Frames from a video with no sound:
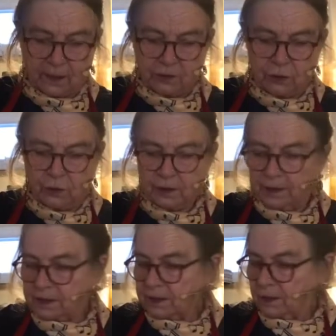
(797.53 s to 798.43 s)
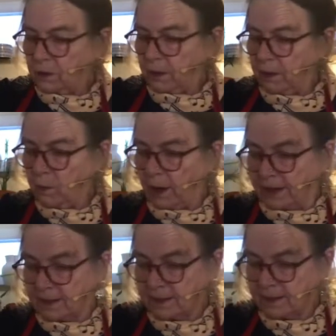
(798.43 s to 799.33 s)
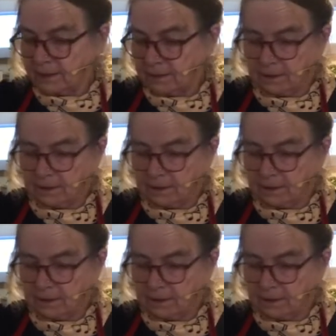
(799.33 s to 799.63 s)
The coconut is still quite wet.